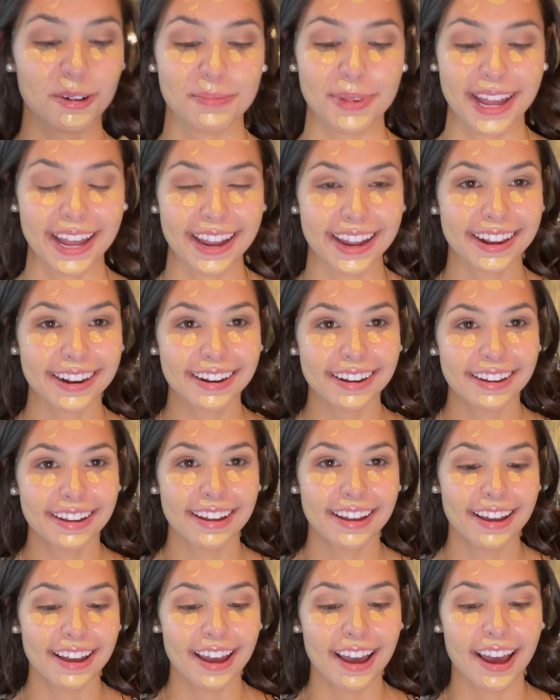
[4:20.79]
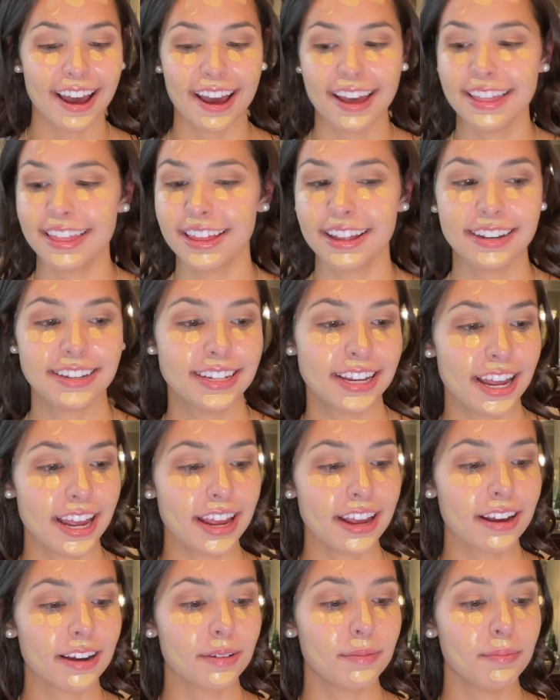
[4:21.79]
paint, I then
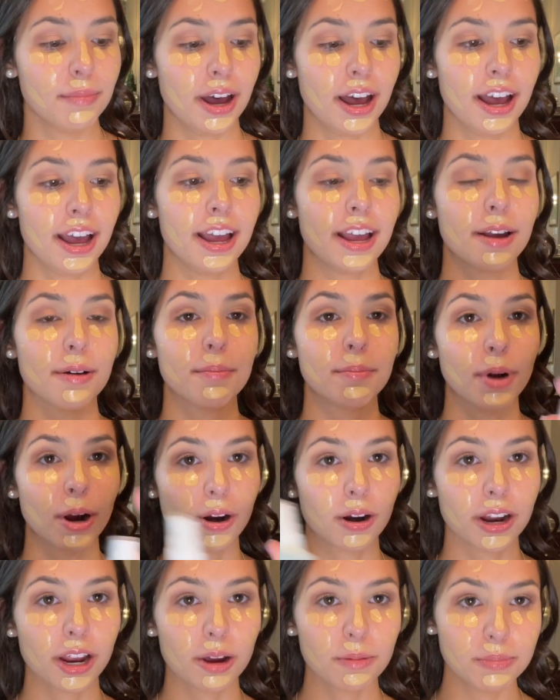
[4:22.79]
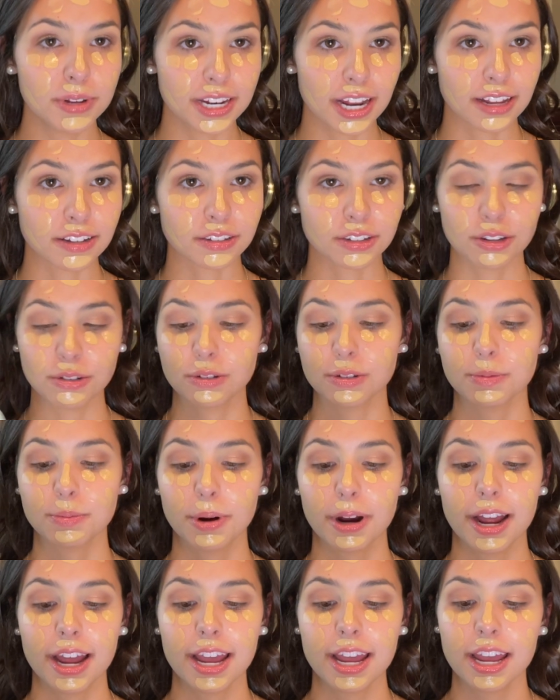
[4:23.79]
take my Badescu
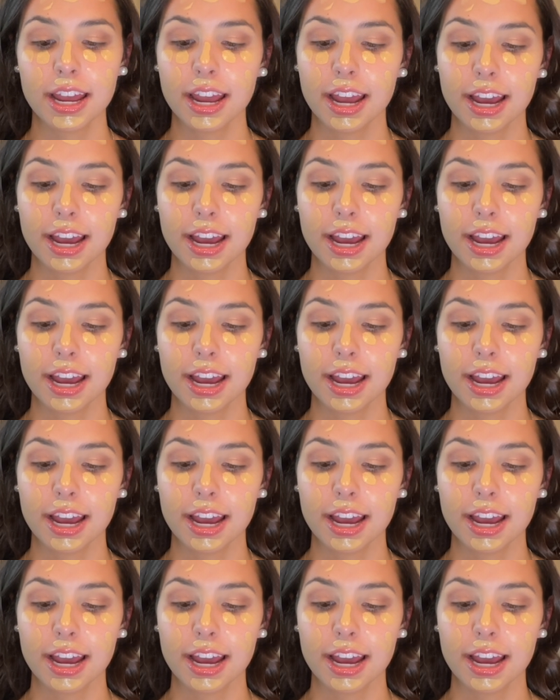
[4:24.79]
spray,